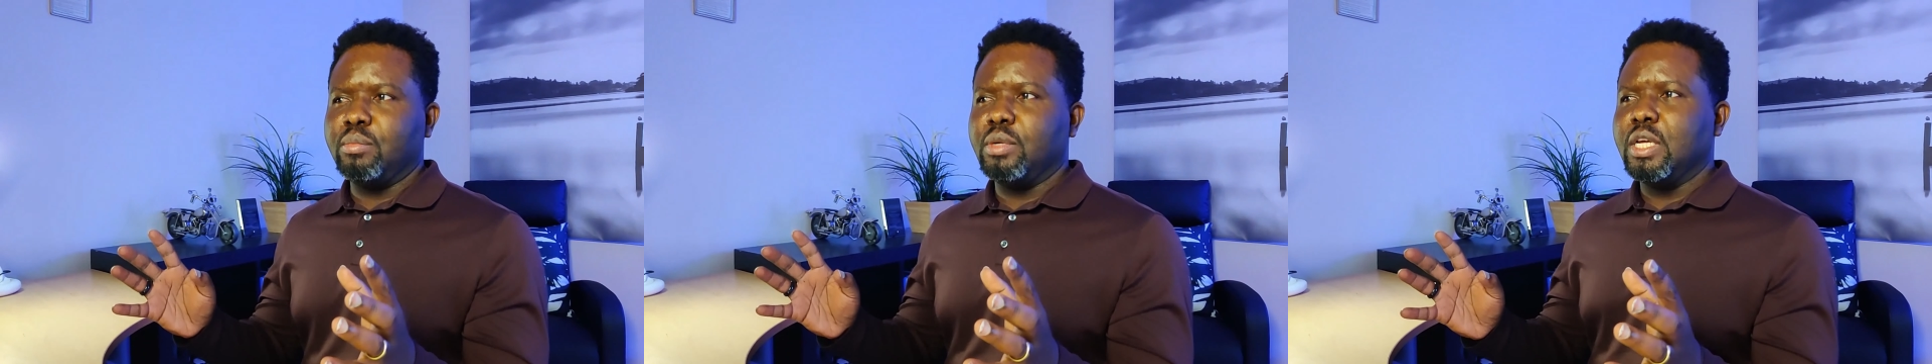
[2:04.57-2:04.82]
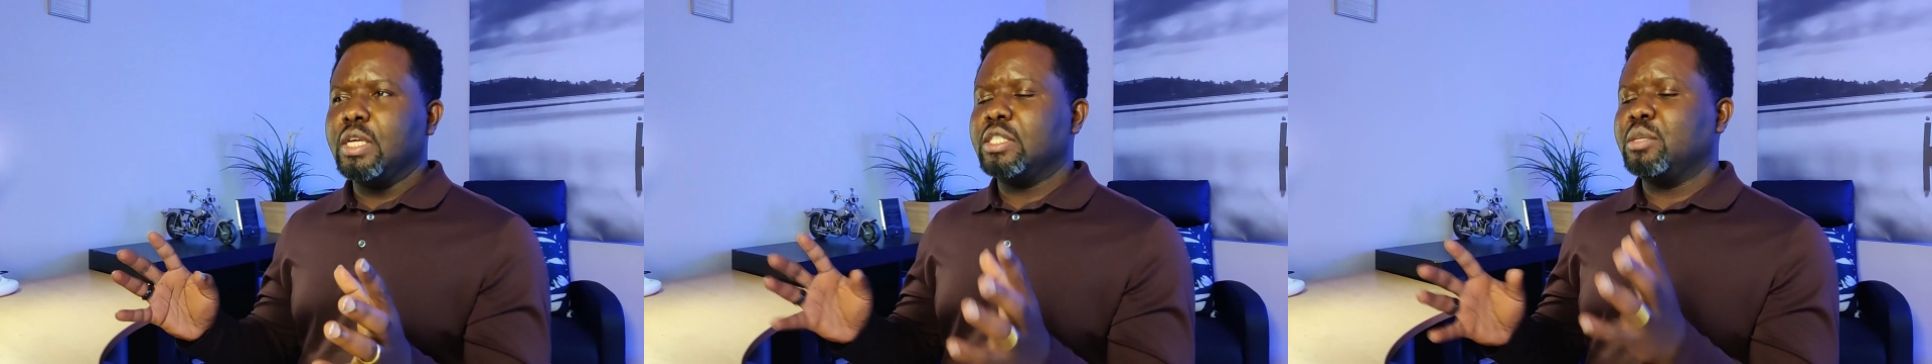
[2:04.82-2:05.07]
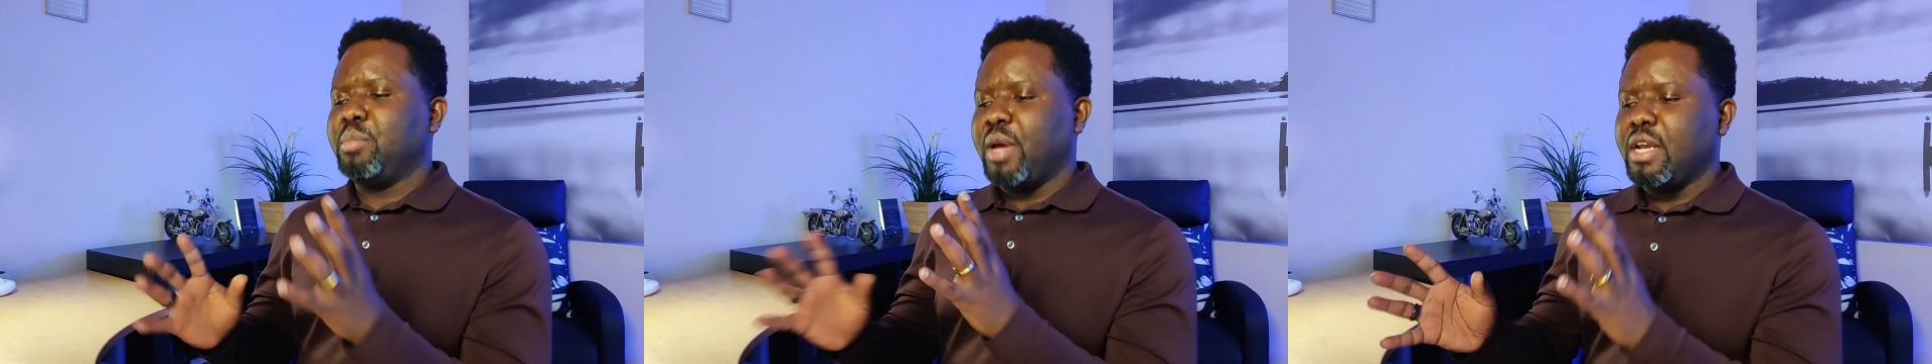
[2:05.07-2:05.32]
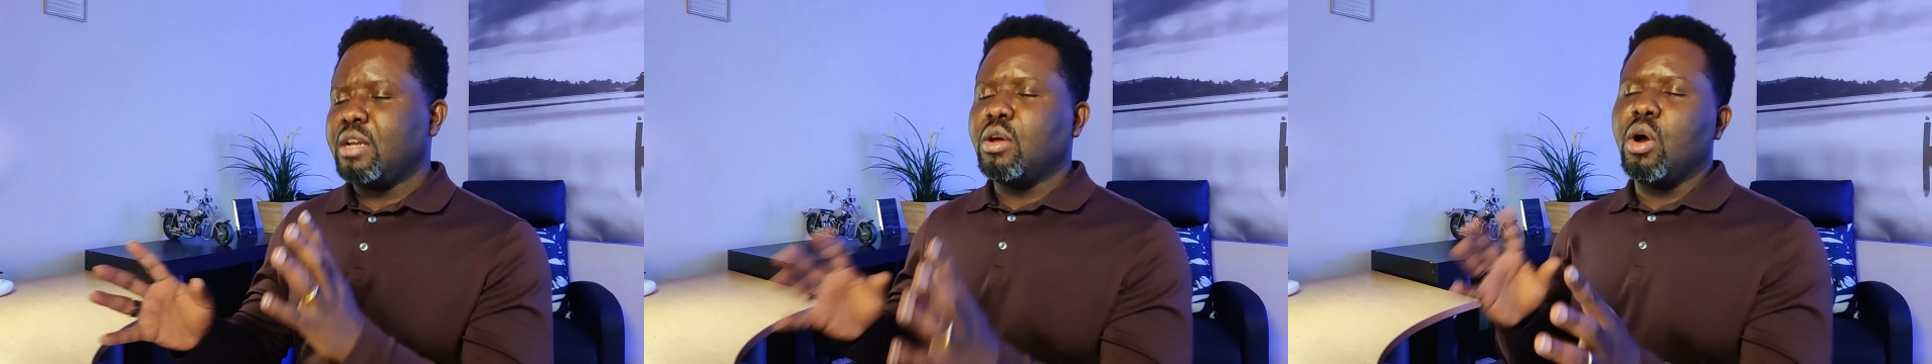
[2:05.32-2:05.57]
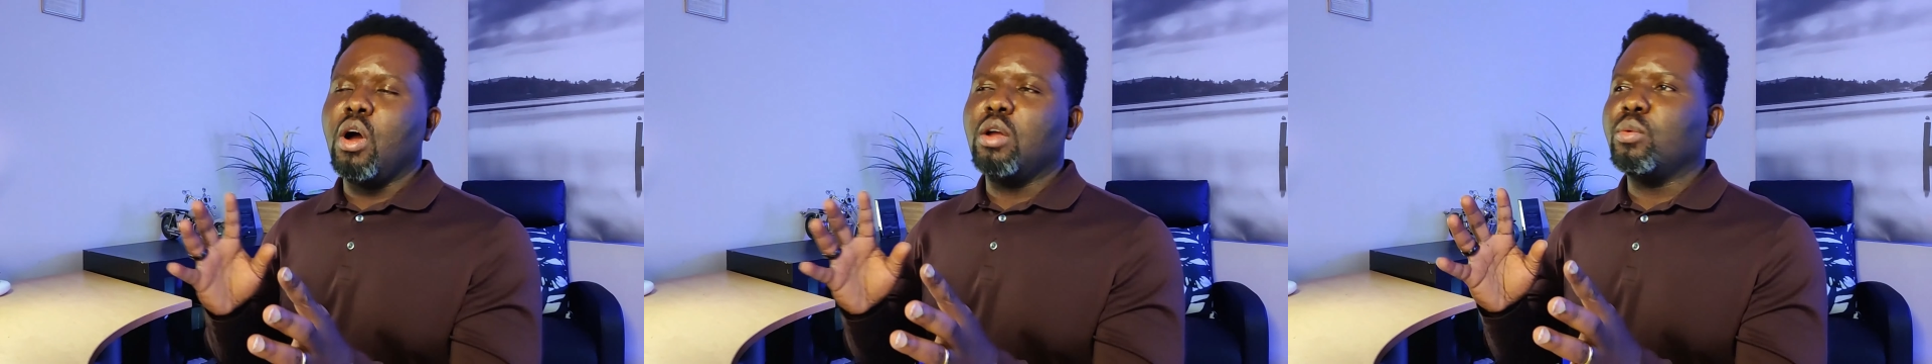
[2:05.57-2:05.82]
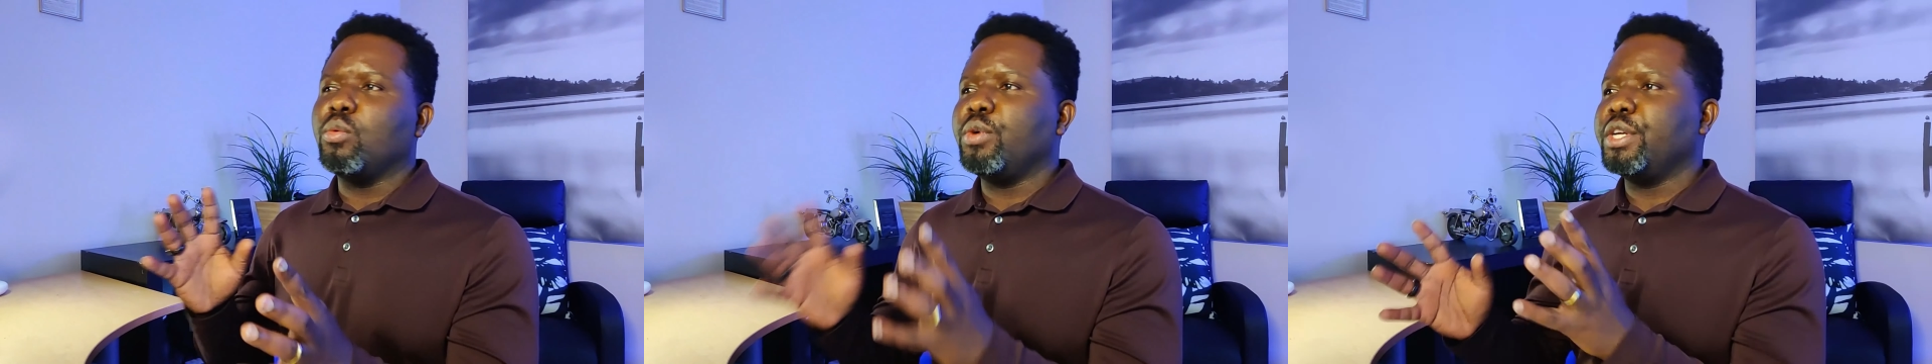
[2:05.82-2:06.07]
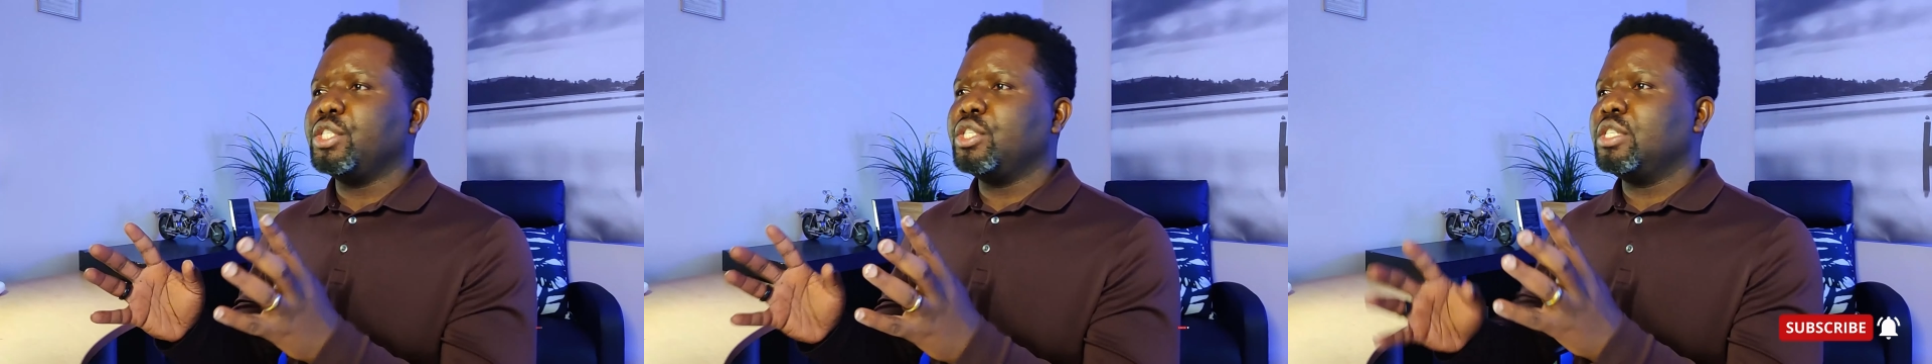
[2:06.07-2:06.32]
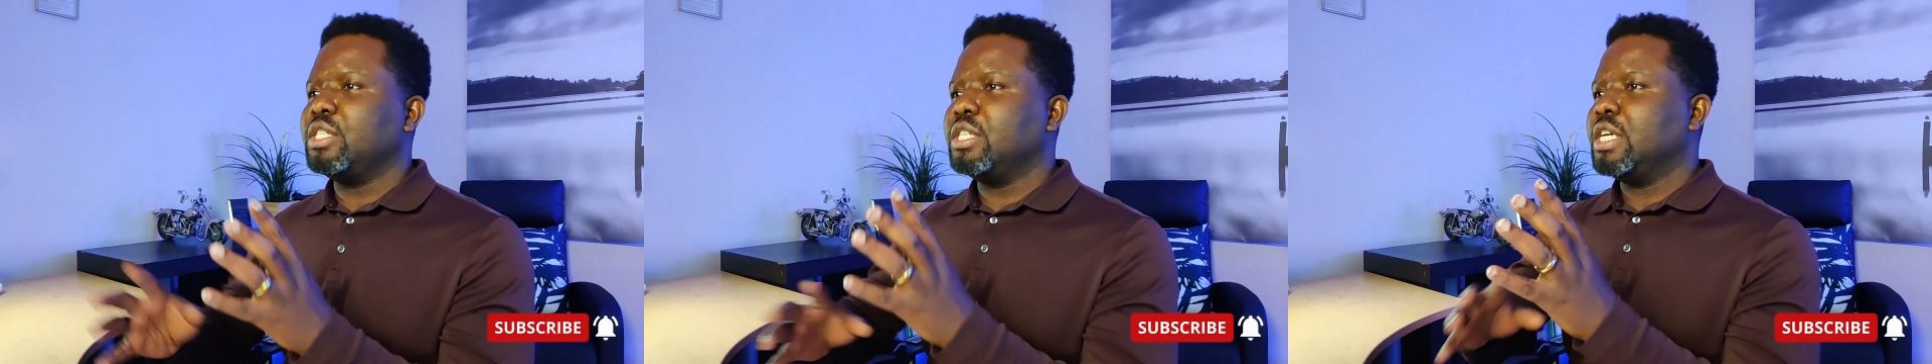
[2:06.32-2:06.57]
depending on which
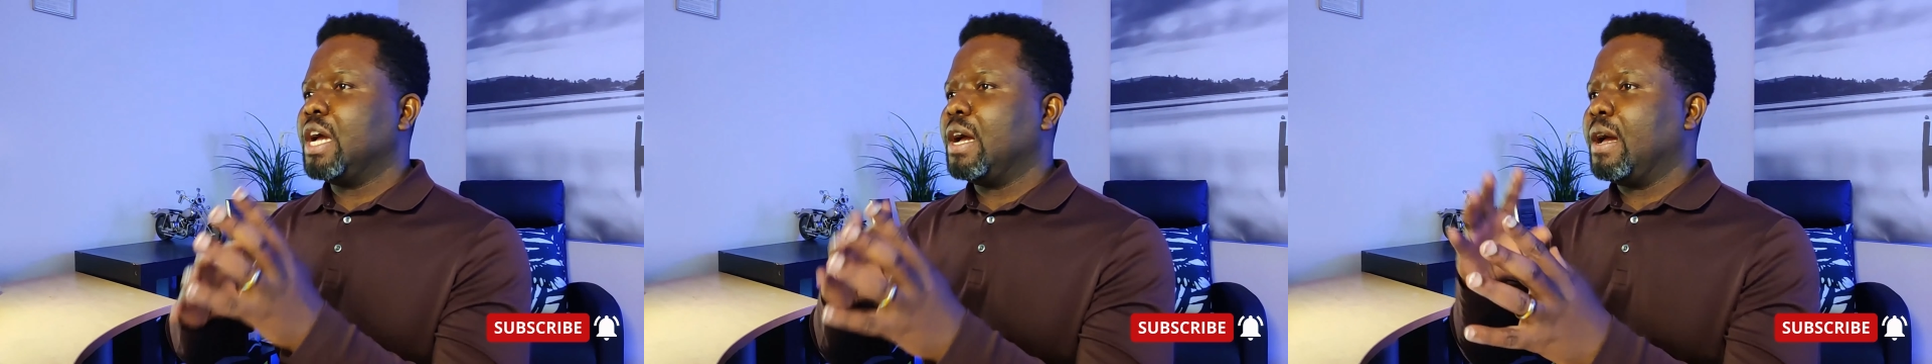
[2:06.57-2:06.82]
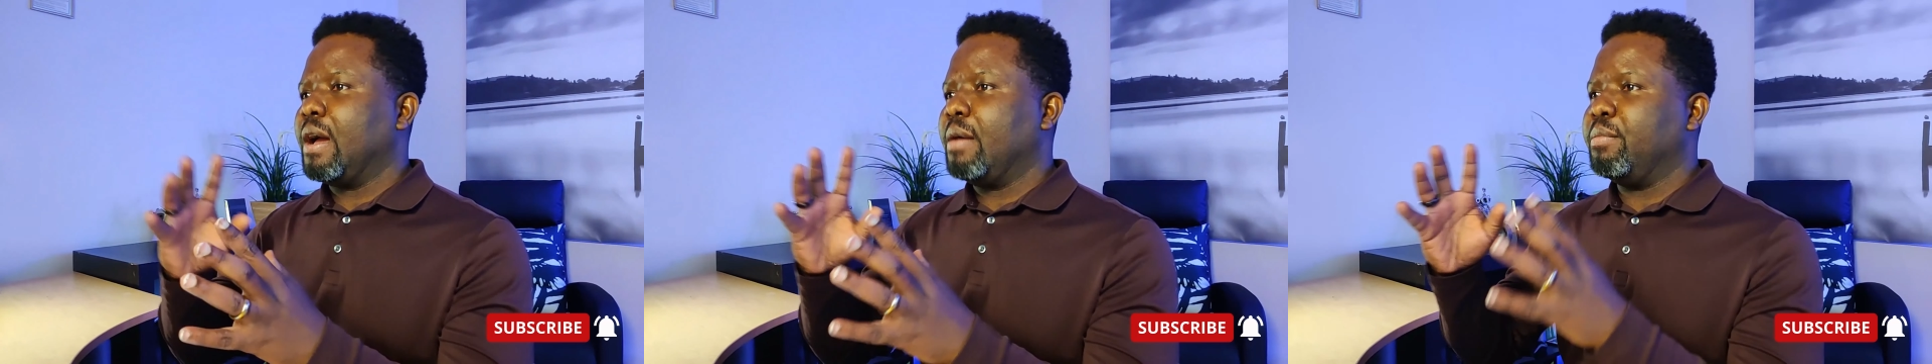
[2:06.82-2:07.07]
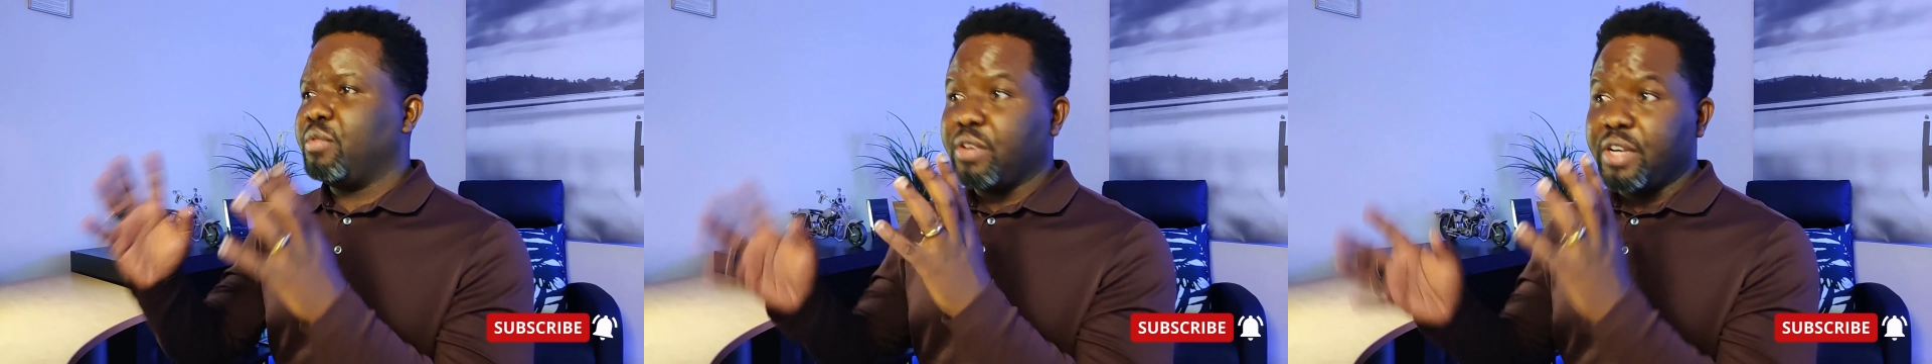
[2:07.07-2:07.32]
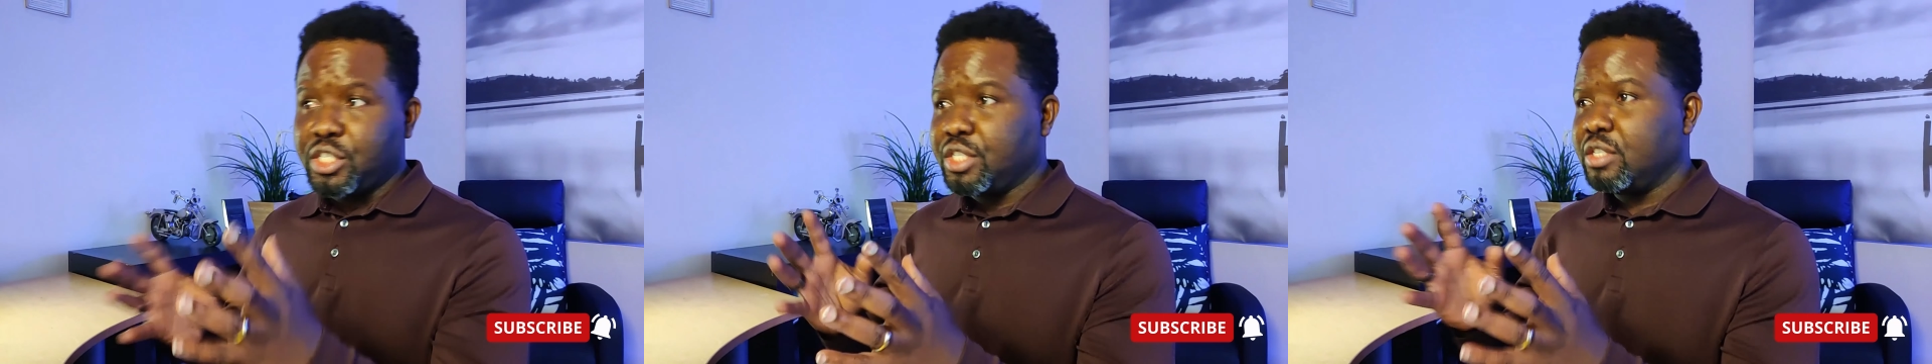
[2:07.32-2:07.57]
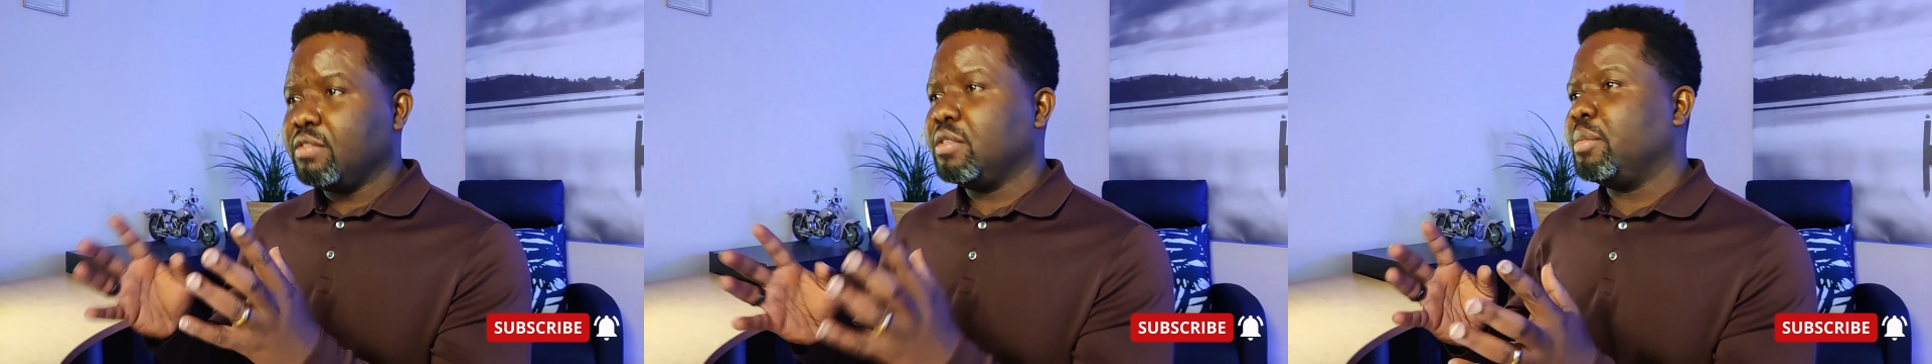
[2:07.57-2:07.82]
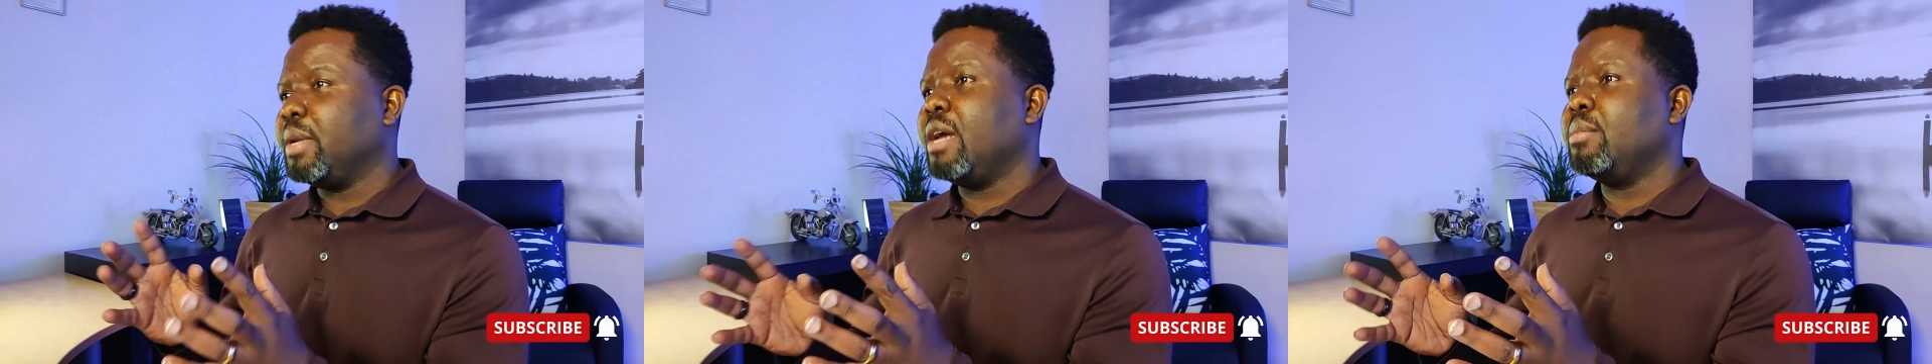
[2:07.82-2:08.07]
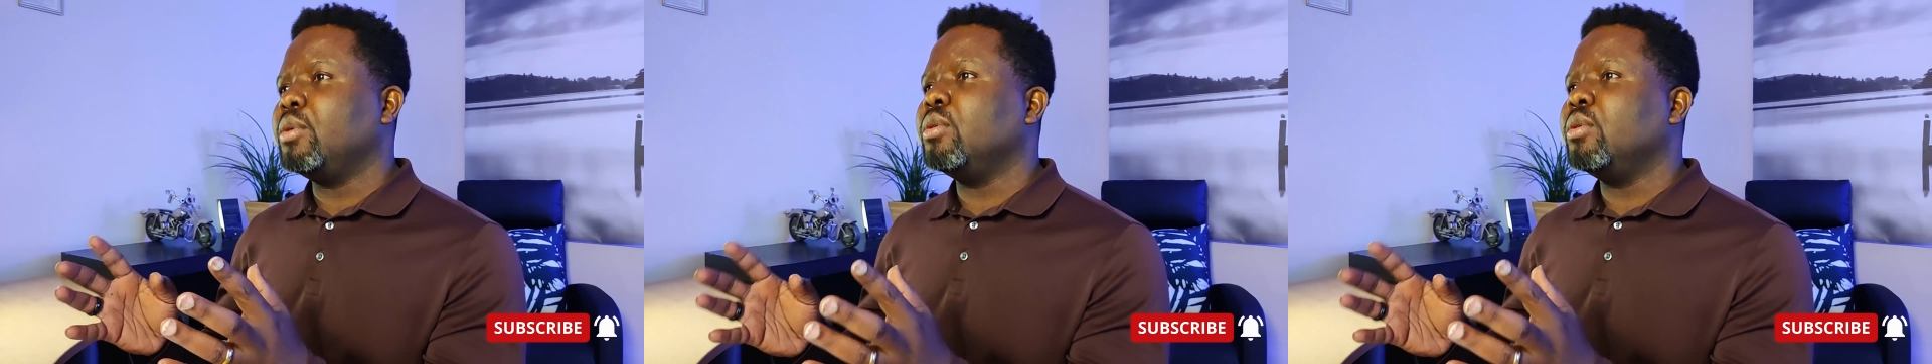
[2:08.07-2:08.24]
version of the Bible,